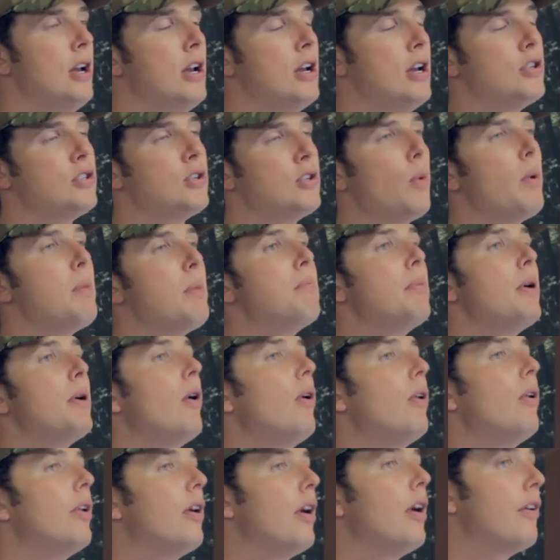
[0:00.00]
So we
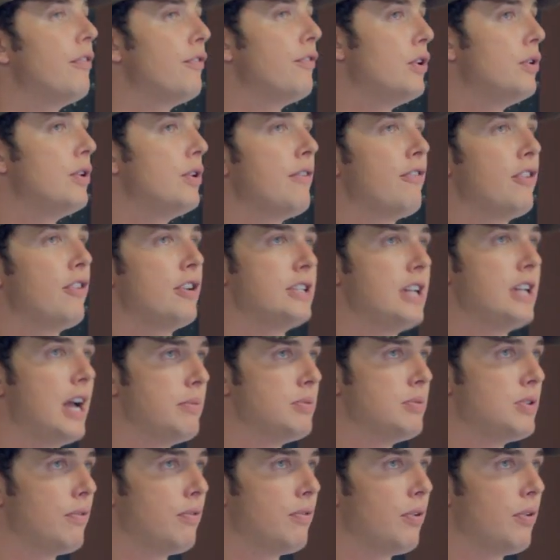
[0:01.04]
built a few different types of